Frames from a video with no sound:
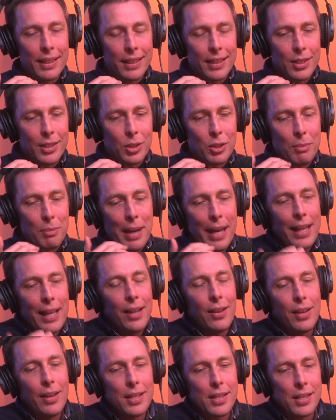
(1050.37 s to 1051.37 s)

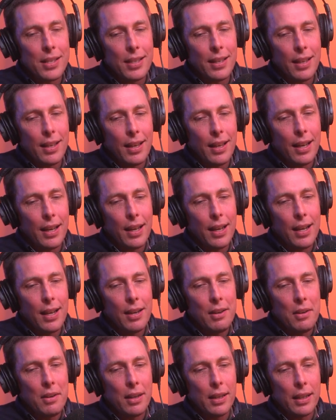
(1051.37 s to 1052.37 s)
stromatolites
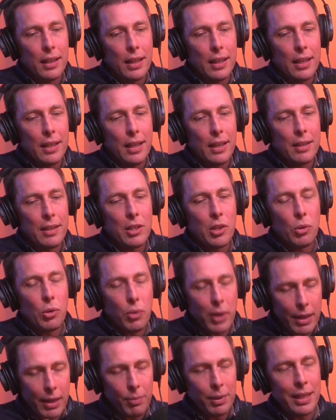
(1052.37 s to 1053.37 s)
are a, uh, a,
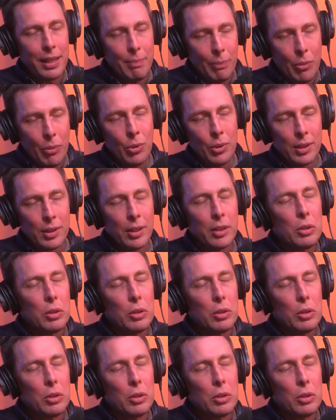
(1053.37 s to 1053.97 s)
incredibly important.